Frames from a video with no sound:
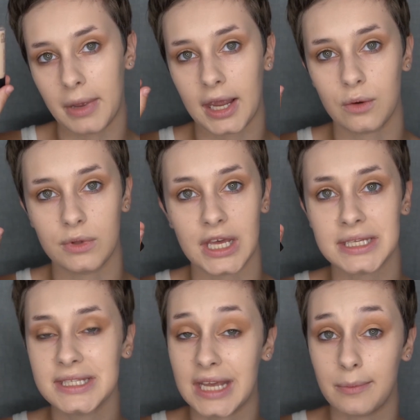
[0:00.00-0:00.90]
Back in with
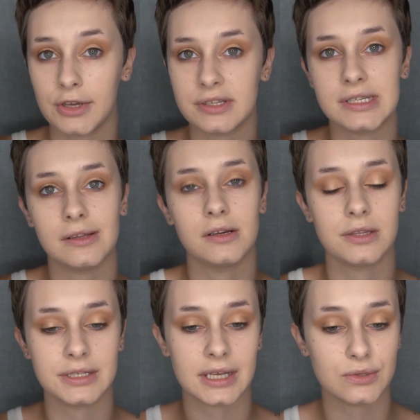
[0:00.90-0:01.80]
that same concealer.
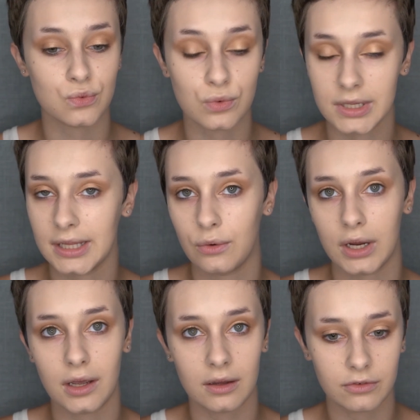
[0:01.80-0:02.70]
This has really
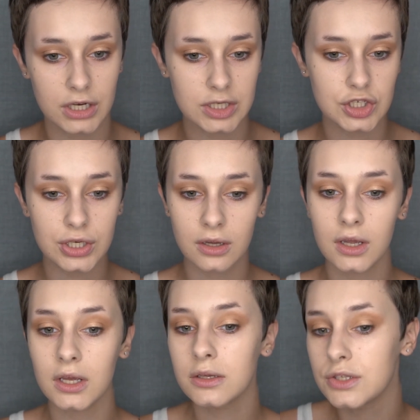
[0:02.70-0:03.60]
great coverage.
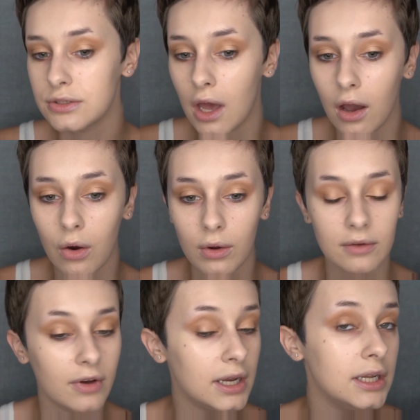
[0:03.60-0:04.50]
So
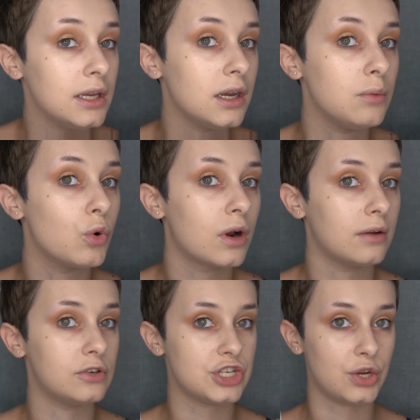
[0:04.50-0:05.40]
if I need any more
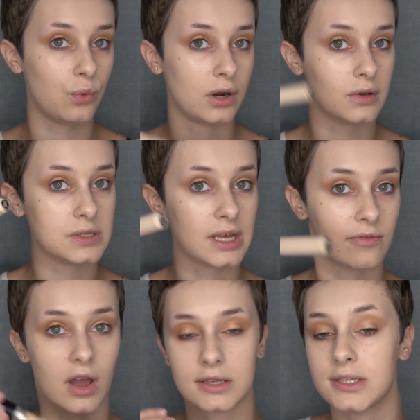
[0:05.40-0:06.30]
coverage anywhere else,
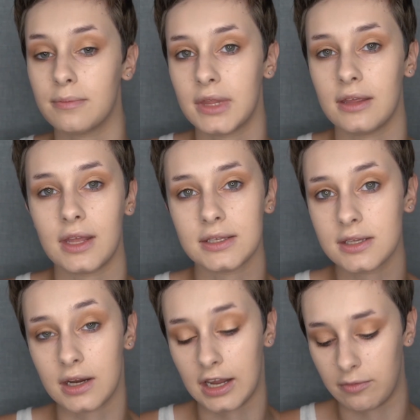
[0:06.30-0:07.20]
I've got something that's
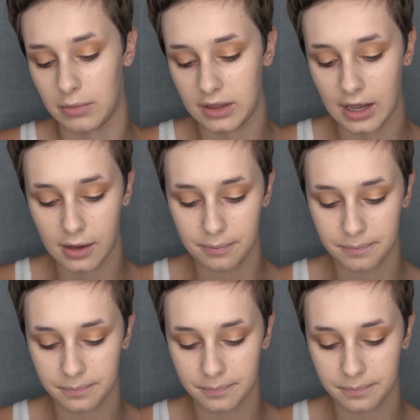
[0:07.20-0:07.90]
going to give me that.